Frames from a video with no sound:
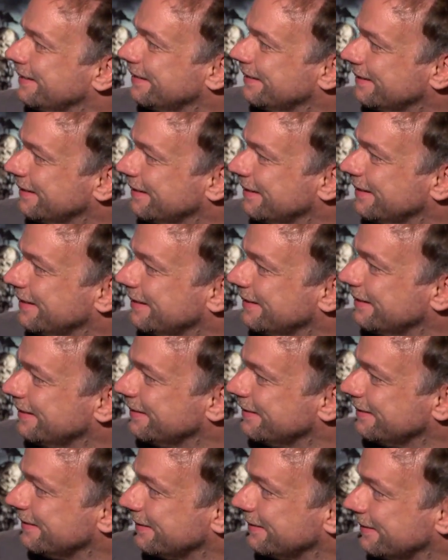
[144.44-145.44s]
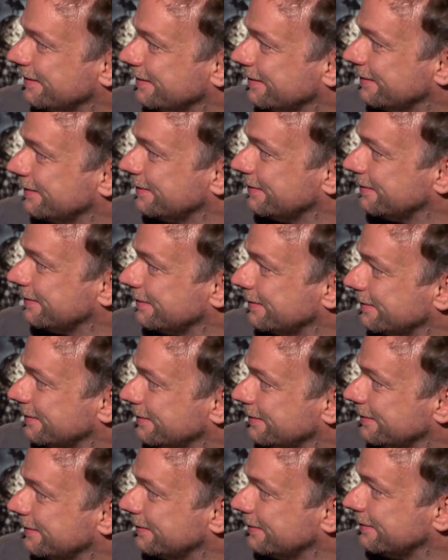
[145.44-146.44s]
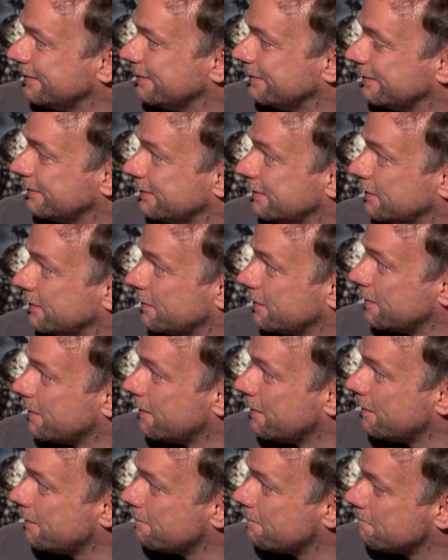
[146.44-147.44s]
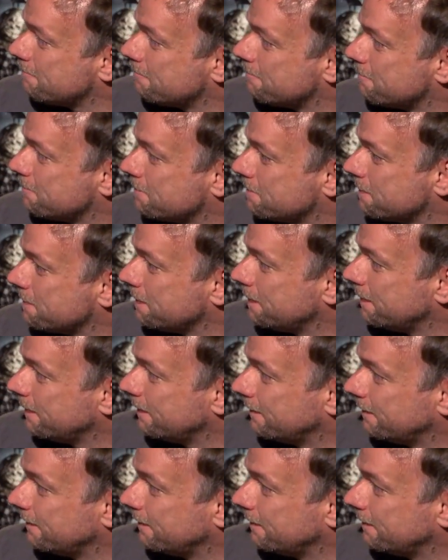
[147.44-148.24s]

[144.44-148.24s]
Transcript: This person isn't speaking.